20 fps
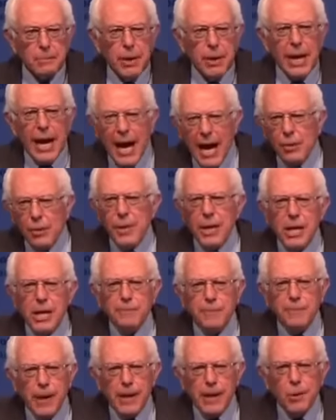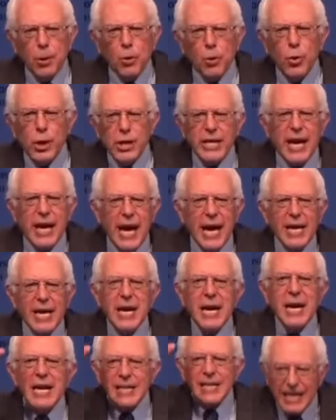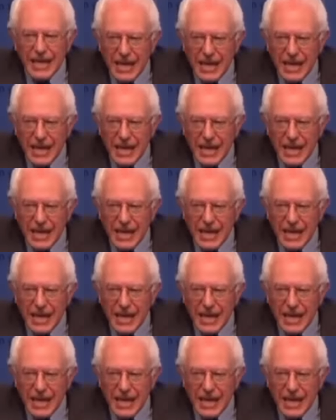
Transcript: but how many people we can